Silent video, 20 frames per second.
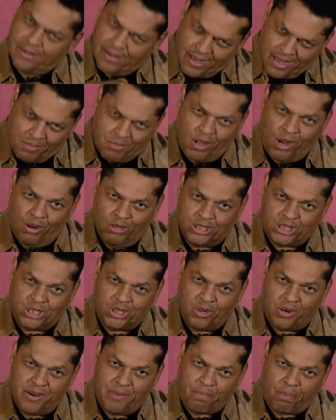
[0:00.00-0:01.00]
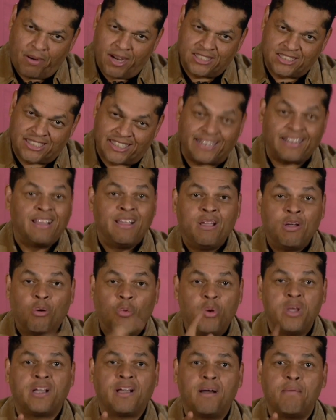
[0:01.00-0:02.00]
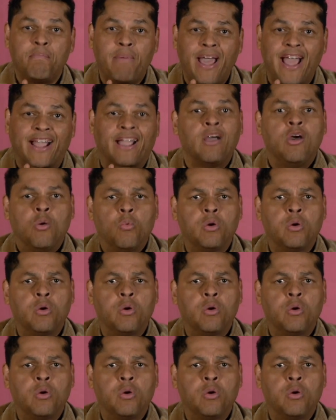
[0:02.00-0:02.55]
I'm your host, Jordan Preston. When we come back,